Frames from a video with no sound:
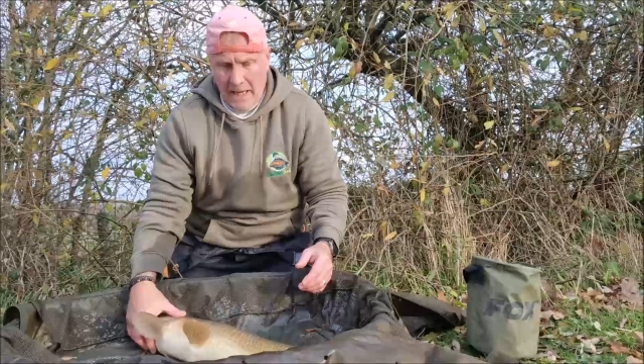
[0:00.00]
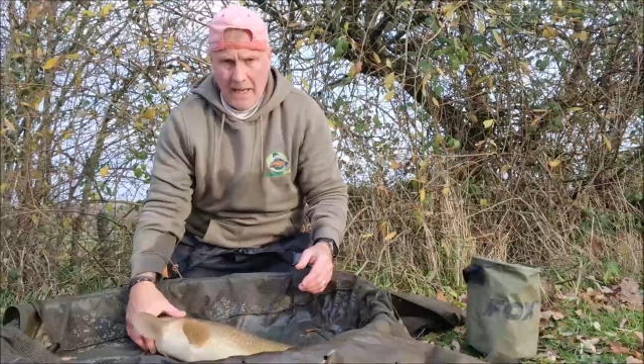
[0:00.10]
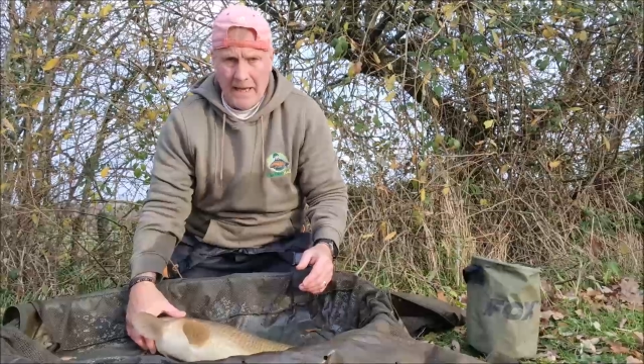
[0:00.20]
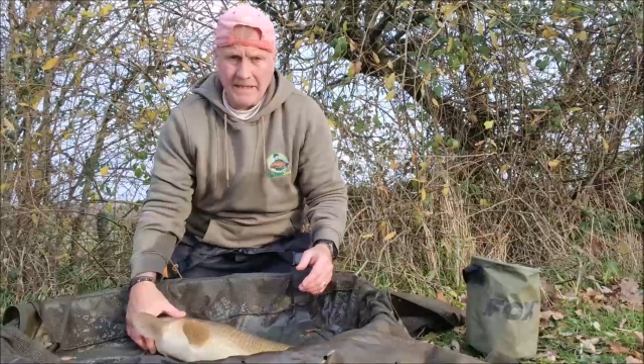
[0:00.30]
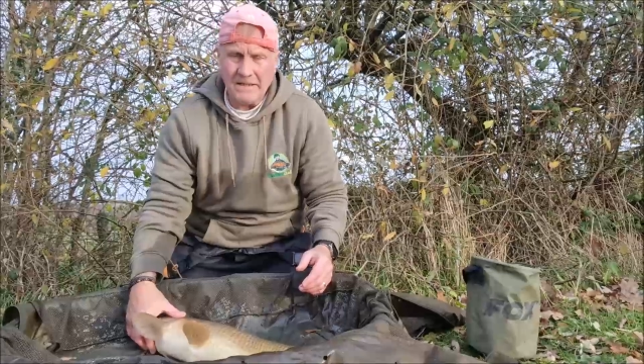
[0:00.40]

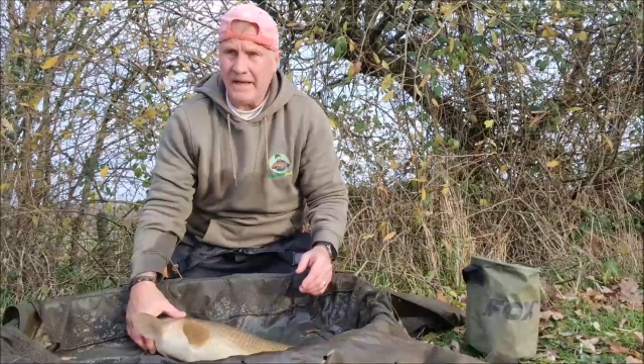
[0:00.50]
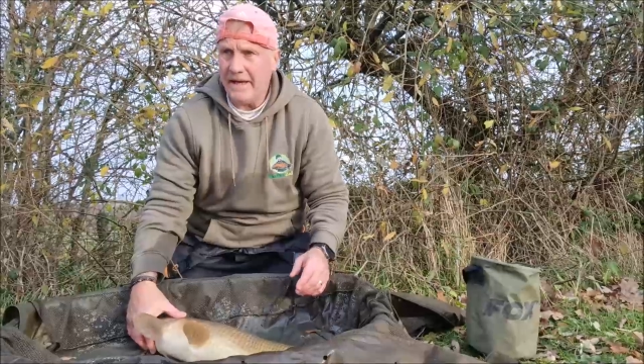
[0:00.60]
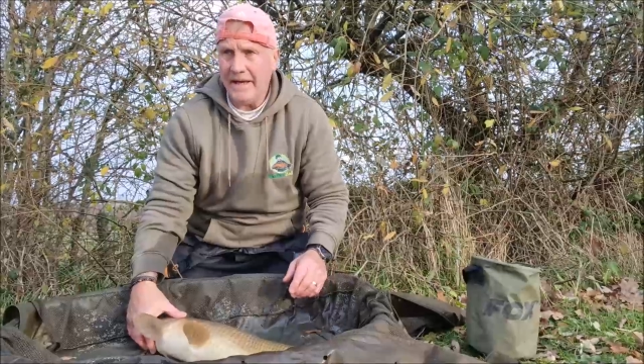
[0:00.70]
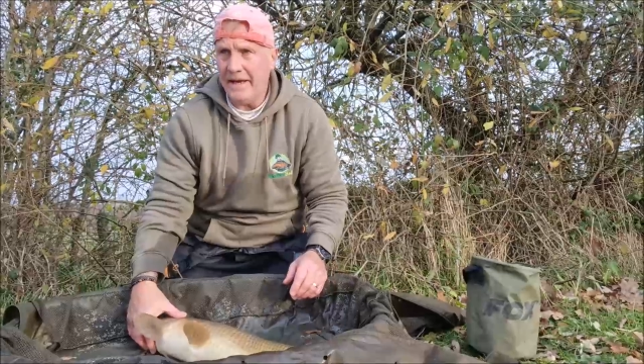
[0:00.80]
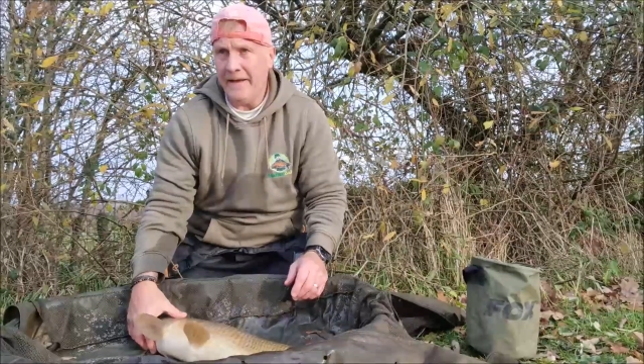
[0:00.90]
and
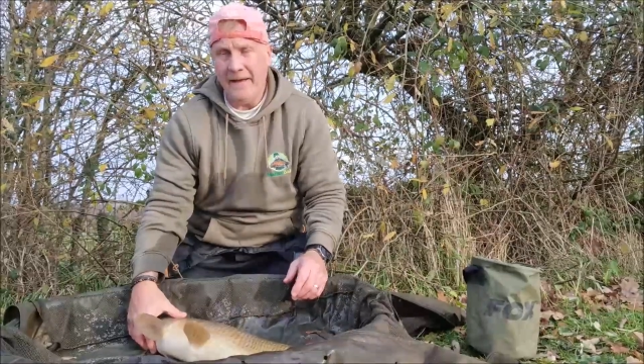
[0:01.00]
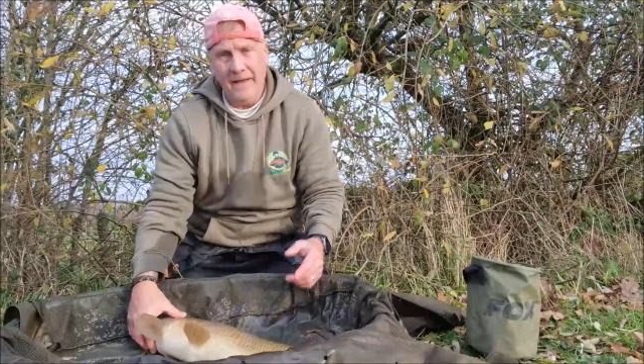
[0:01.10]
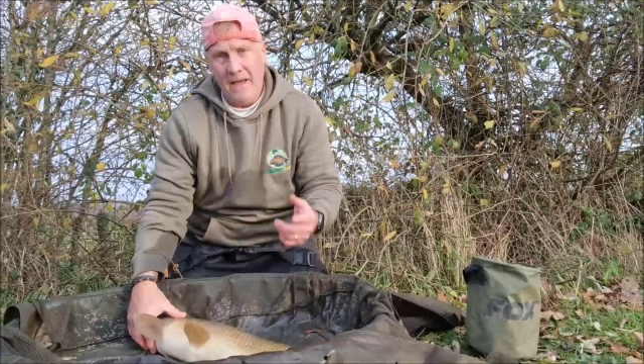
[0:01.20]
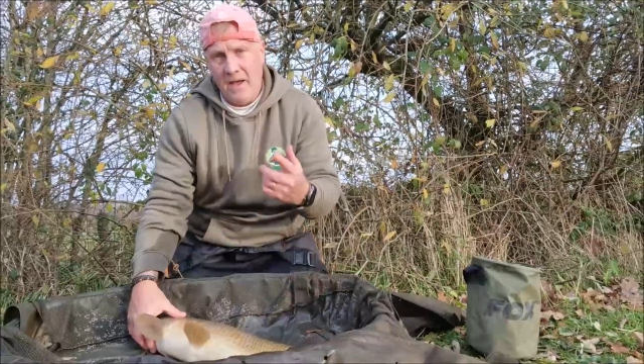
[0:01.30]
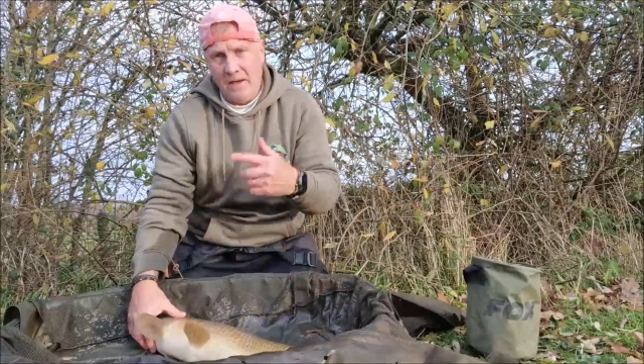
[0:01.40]

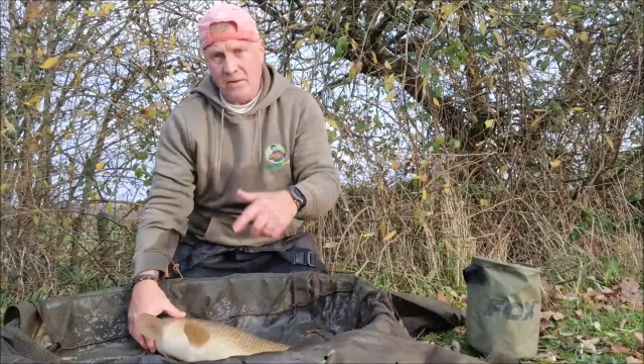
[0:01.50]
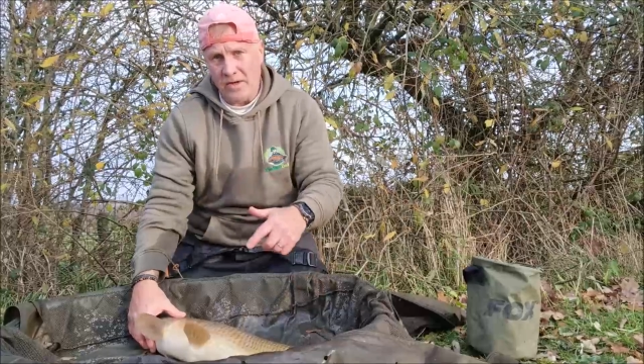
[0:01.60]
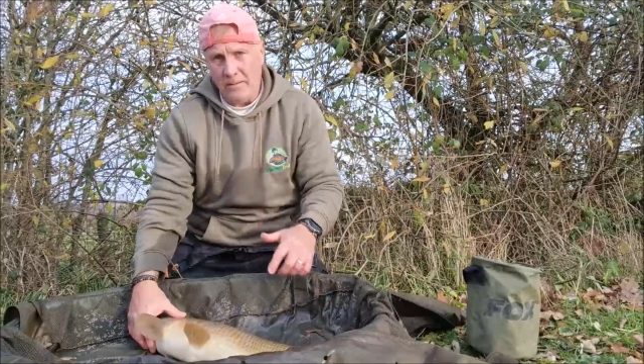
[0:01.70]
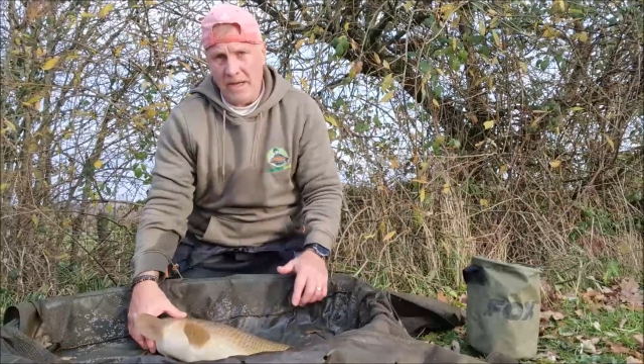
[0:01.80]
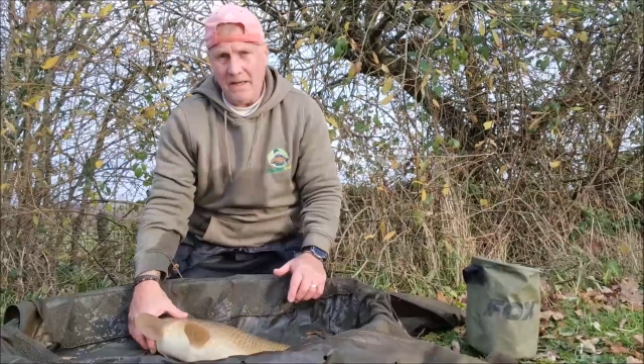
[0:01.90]

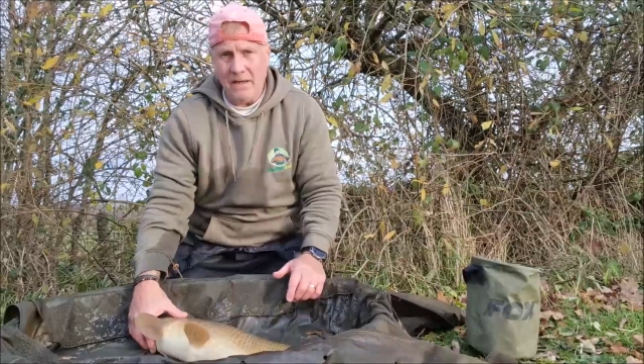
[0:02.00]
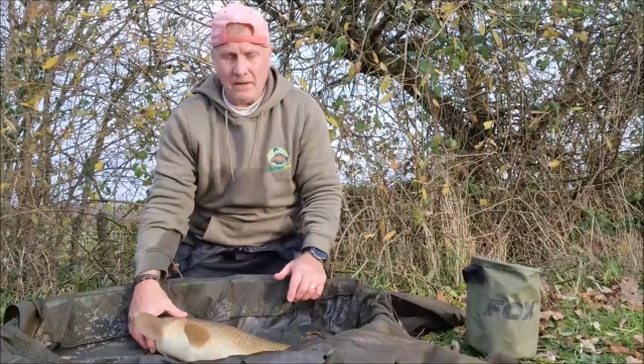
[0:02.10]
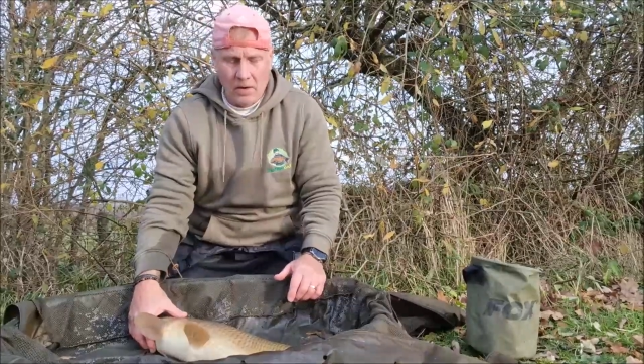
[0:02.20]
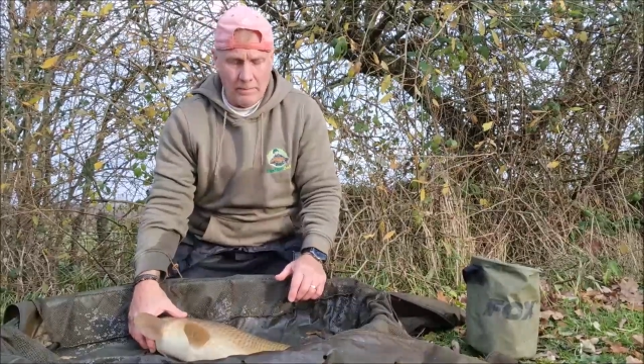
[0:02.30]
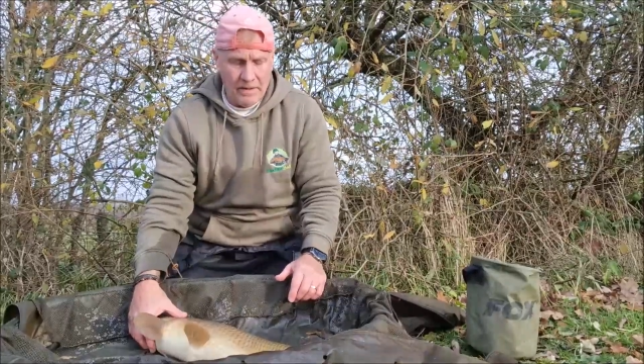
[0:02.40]
got him in
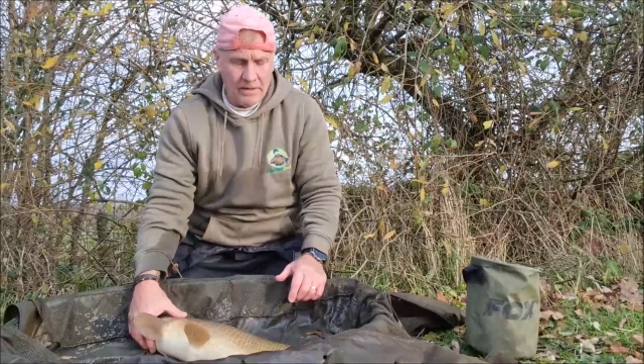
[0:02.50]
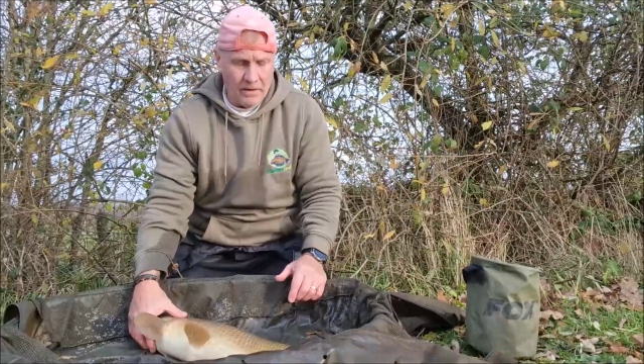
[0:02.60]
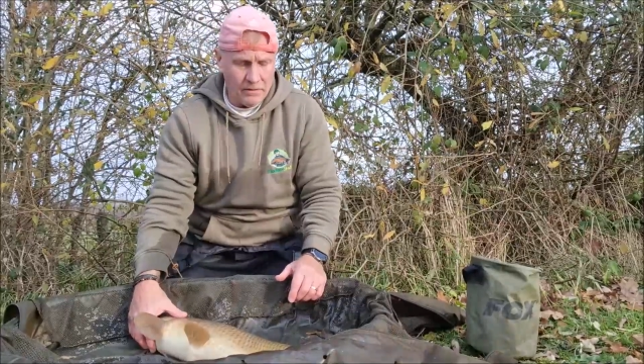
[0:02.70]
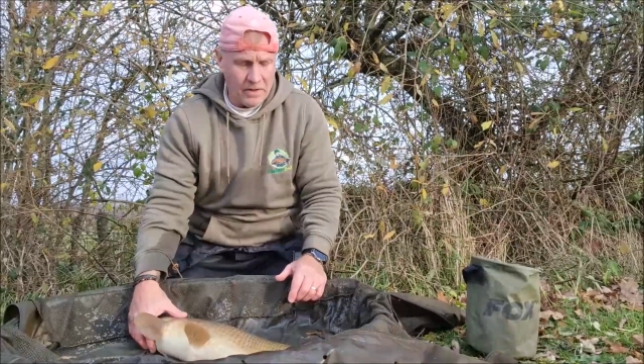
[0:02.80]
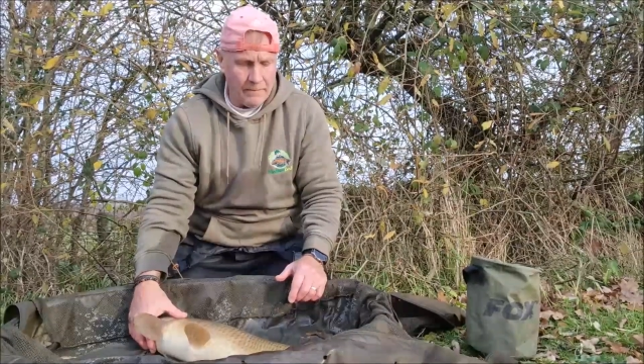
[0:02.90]
the
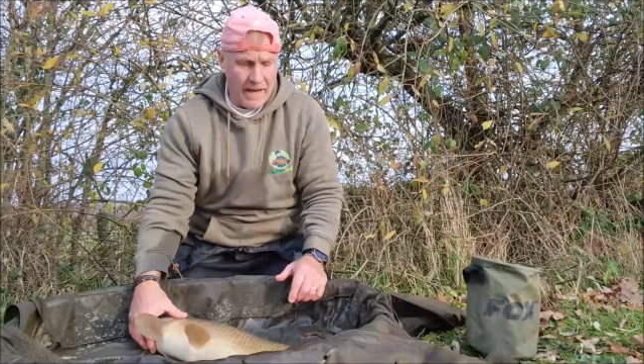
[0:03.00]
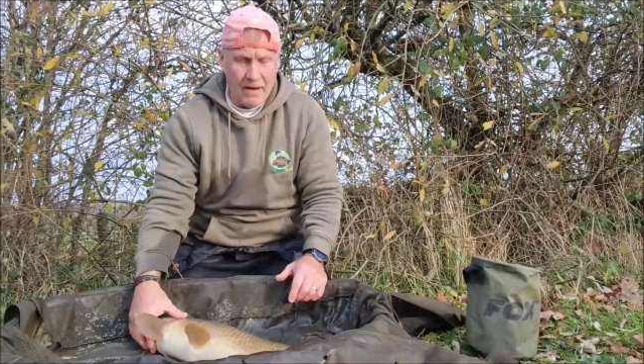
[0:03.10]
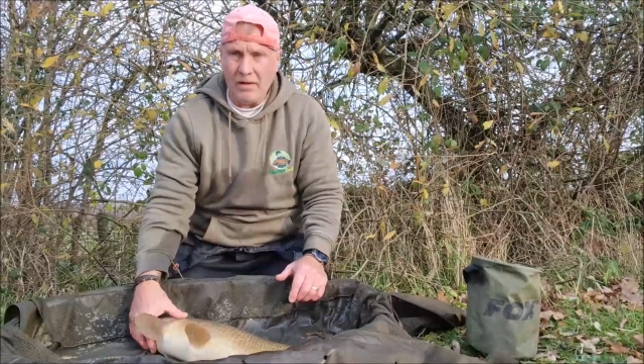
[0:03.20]
unhooking mat,